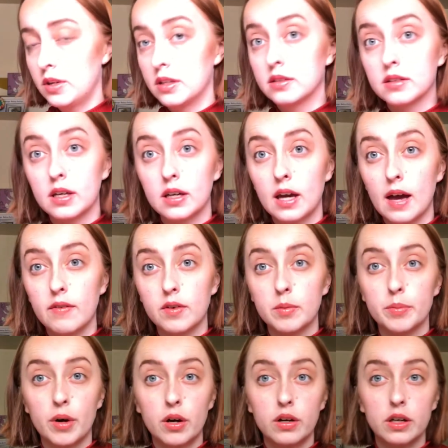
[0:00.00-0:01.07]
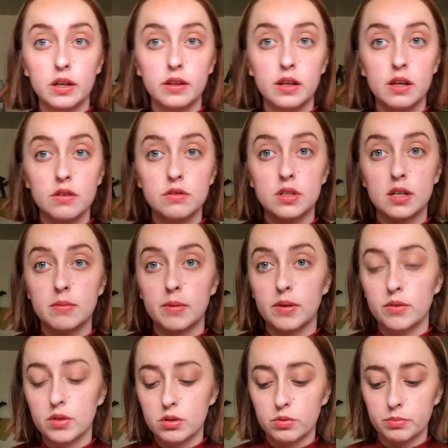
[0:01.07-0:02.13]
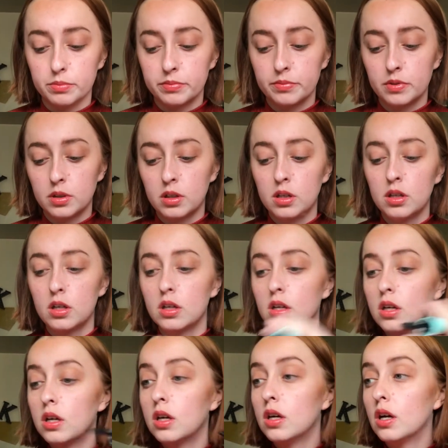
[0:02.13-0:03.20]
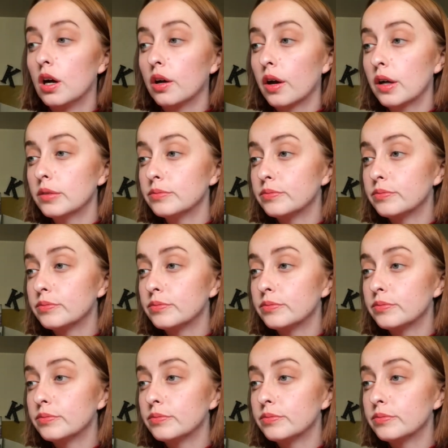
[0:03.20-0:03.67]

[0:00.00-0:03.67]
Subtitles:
is like having a party on the other side of my room. Okay.